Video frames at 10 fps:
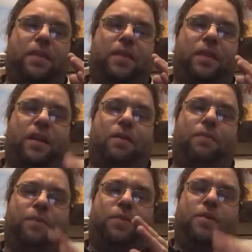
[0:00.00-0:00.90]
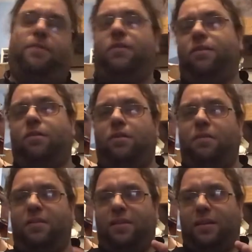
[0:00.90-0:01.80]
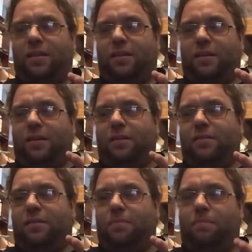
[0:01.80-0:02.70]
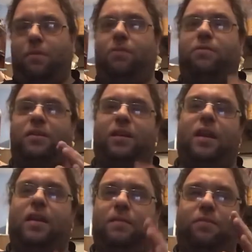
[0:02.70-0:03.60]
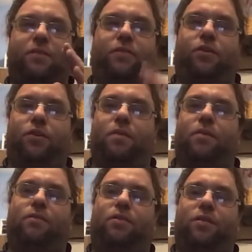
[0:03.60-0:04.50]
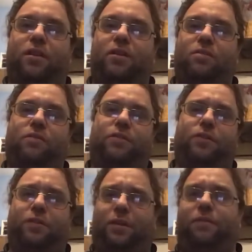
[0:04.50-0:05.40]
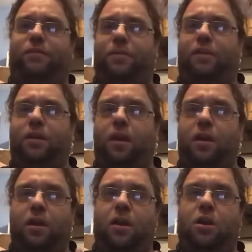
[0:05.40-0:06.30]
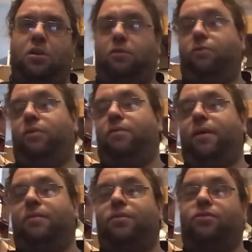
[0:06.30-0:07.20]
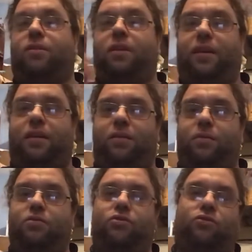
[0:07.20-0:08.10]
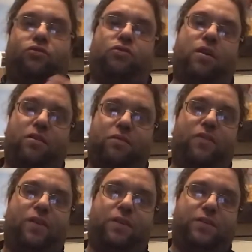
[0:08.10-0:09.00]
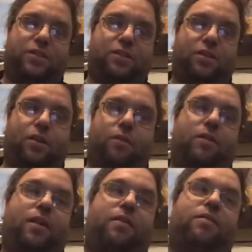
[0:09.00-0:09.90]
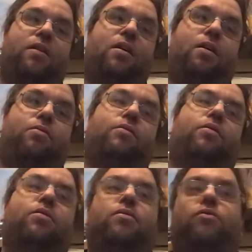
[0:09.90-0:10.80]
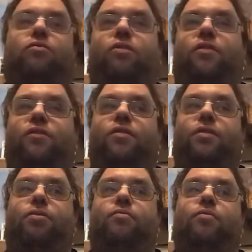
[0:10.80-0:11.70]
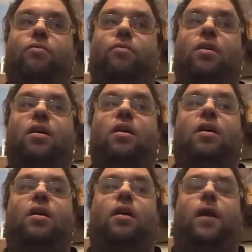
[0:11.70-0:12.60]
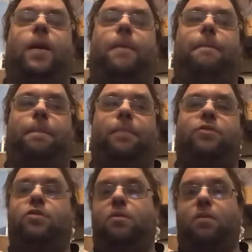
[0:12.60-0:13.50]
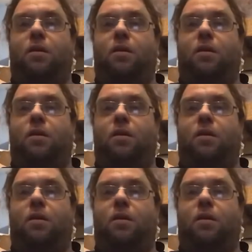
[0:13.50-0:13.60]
Now, the obvious argument is that most games of Arkham Horror 3rd Edition will start out similarly. You'll run around, you'll collect clues, you'll try to advance the codex through clues rather than through Doom.